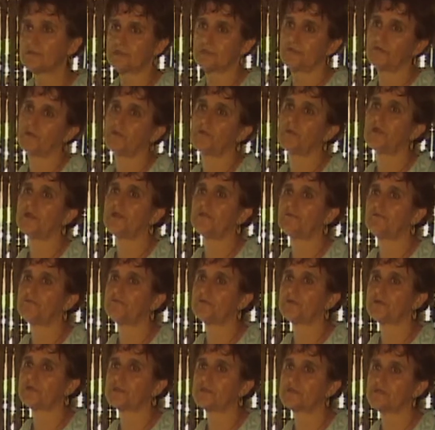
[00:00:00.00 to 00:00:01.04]
in the
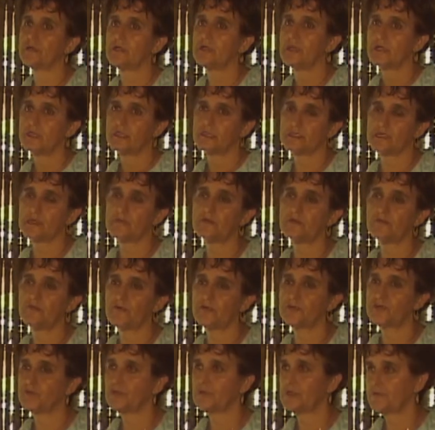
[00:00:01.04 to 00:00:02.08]
rainforest, some of
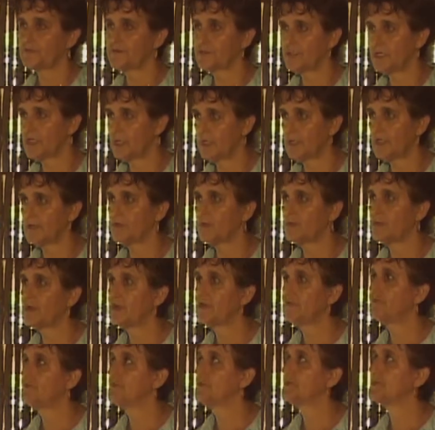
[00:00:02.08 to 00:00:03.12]
which we have seen on the
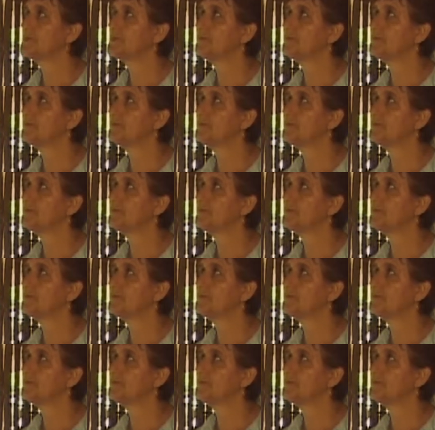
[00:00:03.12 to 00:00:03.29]
Rainforest